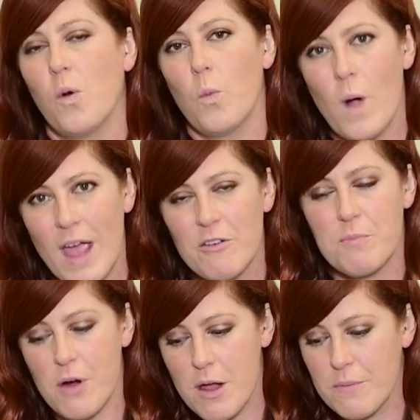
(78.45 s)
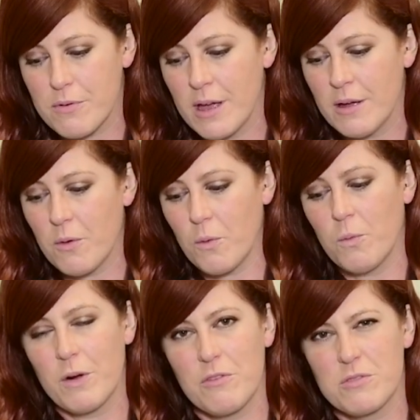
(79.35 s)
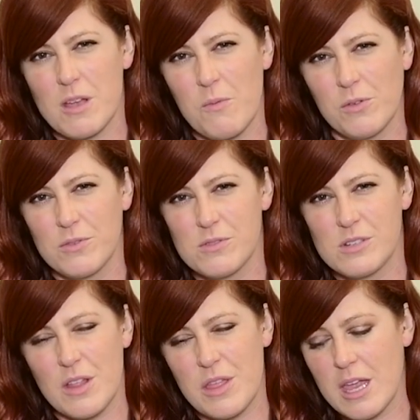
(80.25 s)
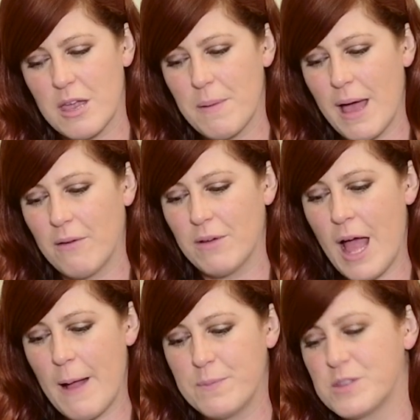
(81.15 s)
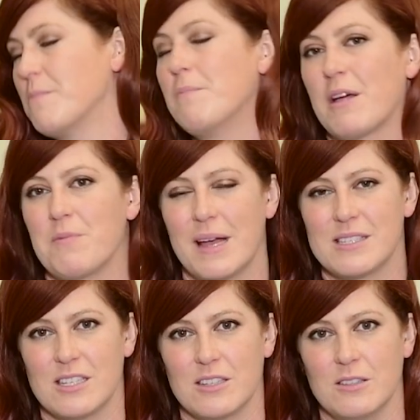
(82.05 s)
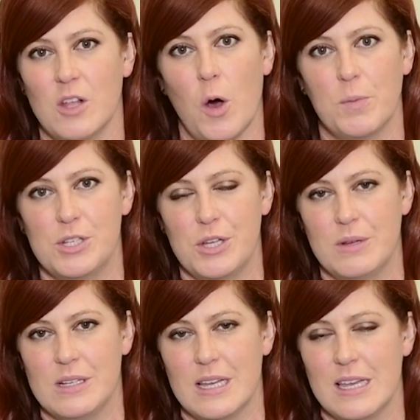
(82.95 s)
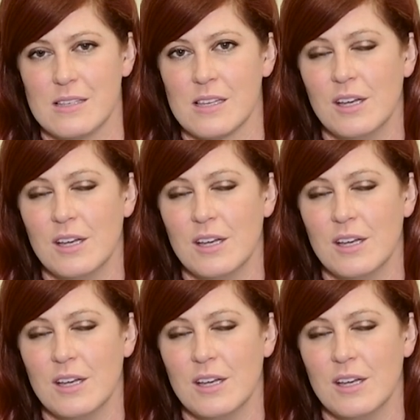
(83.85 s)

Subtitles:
Where appropriate, we'll also want to think about some mathematical opportunities.